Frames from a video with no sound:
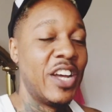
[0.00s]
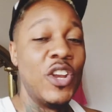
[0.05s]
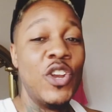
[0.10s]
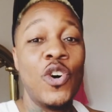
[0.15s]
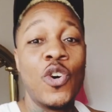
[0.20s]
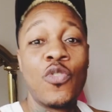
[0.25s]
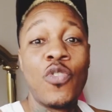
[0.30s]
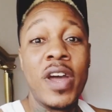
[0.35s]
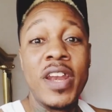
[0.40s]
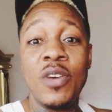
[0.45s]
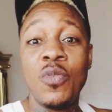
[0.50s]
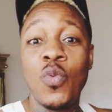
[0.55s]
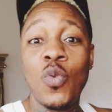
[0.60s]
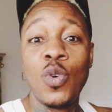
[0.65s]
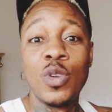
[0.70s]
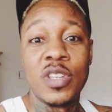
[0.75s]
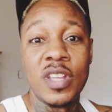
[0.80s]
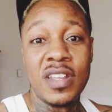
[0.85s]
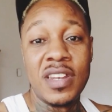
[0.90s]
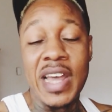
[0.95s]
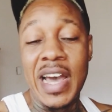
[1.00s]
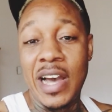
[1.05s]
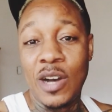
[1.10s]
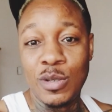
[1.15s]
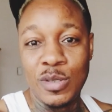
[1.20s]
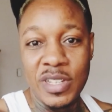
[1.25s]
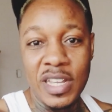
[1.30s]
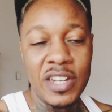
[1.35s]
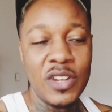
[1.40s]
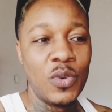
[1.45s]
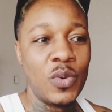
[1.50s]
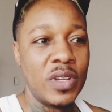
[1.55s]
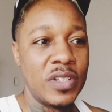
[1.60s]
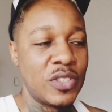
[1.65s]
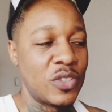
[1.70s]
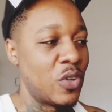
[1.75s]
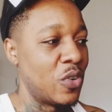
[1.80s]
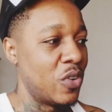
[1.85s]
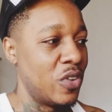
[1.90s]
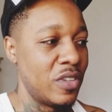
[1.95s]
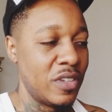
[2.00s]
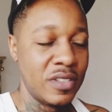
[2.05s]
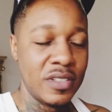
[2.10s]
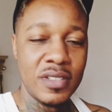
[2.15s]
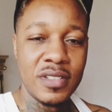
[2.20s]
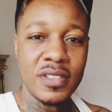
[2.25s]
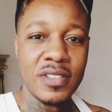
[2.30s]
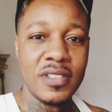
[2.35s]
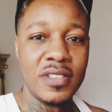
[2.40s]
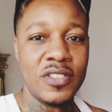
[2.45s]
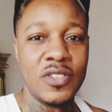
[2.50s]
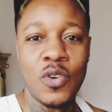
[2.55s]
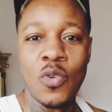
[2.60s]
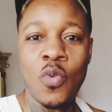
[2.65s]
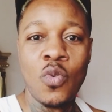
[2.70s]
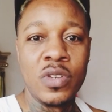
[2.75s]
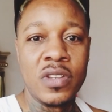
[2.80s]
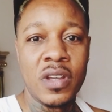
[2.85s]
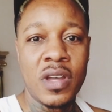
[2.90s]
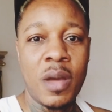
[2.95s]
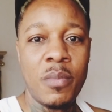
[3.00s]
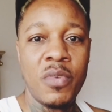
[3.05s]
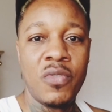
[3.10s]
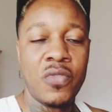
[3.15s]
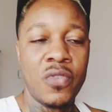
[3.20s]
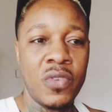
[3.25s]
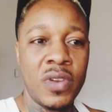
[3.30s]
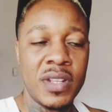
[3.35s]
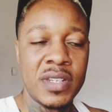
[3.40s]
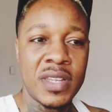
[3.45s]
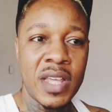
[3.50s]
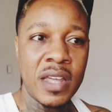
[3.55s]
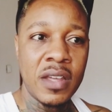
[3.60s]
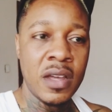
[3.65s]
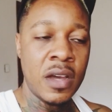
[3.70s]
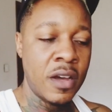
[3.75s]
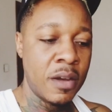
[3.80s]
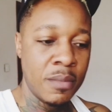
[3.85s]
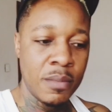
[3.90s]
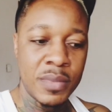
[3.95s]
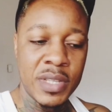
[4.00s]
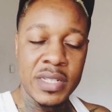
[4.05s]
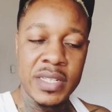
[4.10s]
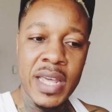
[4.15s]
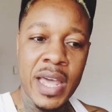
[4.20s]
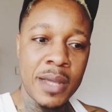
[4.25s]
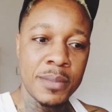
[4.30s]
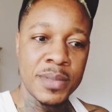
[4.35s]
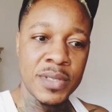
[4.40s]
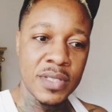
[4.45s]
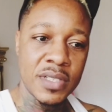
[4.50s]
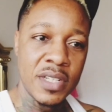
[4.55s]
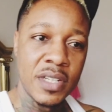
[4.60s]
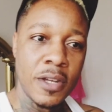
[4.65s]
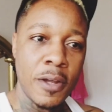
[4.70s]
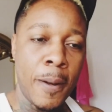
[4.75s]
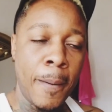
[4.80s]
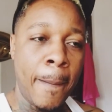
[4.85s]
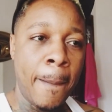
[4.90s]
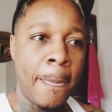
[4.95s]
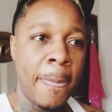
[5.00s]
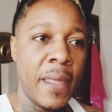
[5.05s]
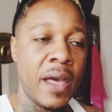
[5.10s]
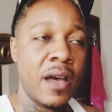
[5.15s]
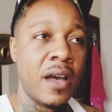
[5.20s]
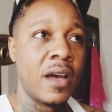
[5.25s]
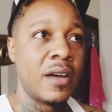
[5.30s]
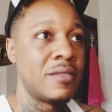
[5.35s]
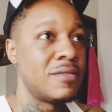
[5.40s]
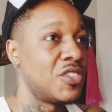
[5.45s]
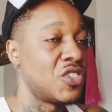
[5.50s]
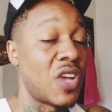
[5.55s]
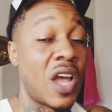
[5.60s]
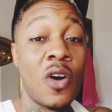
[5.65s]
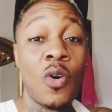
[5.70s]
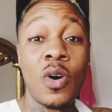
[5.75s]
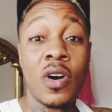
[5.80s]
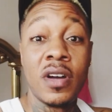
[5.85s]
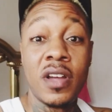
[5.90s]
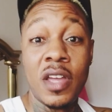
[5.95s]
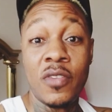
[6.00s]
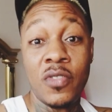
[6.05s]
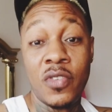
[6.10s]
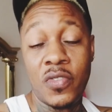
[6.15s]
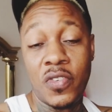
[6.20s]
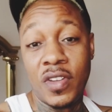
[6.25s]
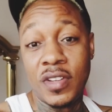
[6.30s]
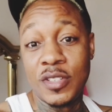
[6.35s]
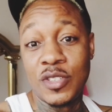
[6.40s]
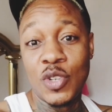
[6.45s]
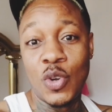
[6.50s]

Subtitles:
no running water in the house anyway, so no water coming through the taps, shower, everything.